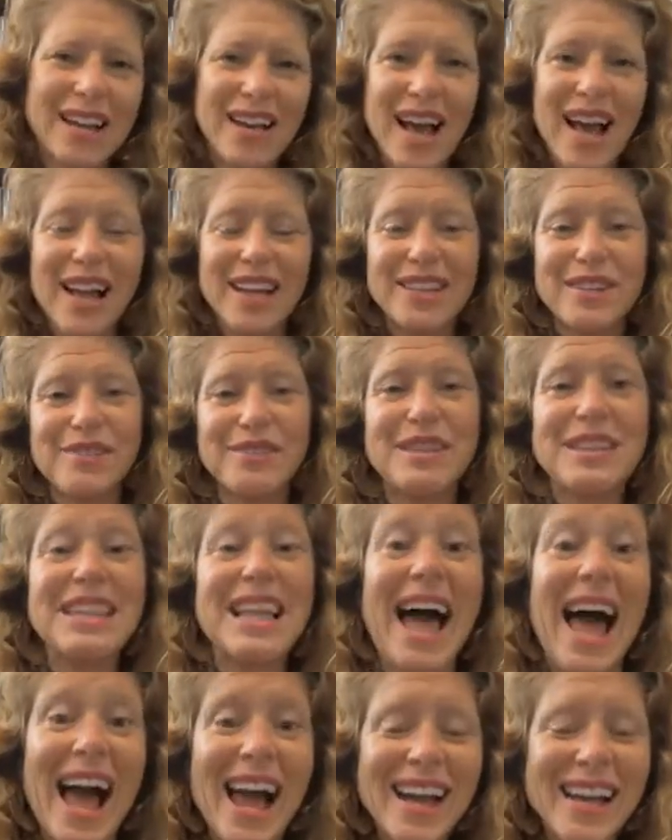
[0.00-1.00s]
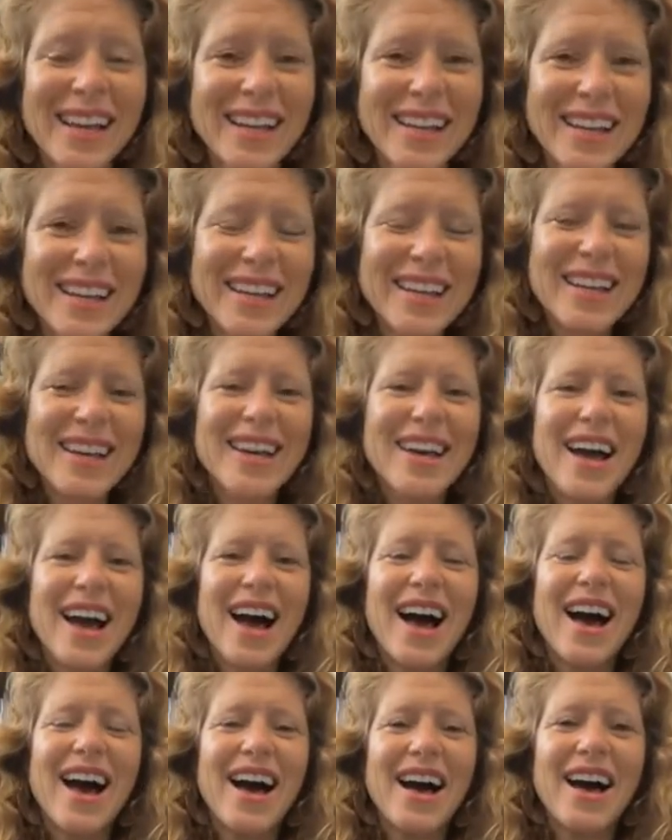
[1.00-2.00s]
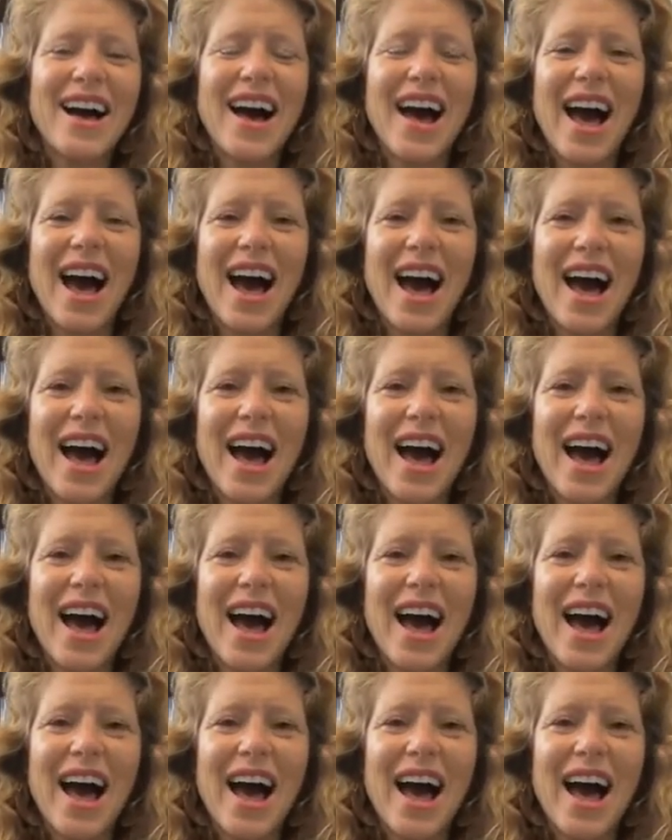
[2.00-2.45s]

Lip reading: kind of lack, I